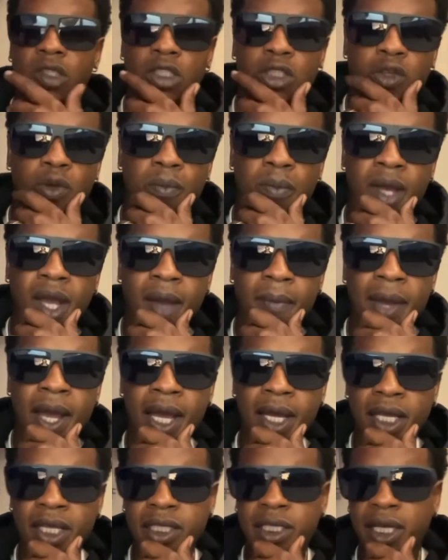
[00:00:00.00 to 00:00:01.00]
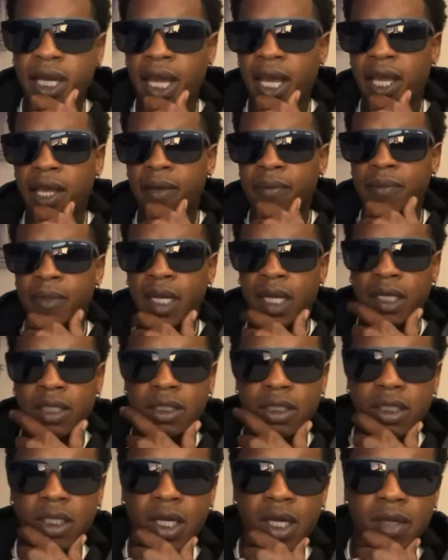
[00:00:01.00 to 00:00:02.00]
So bam, I'll get to that up
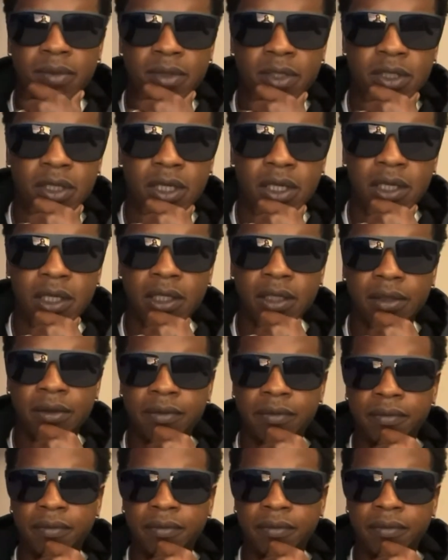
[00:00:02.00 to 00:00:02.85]
next, you know what I'm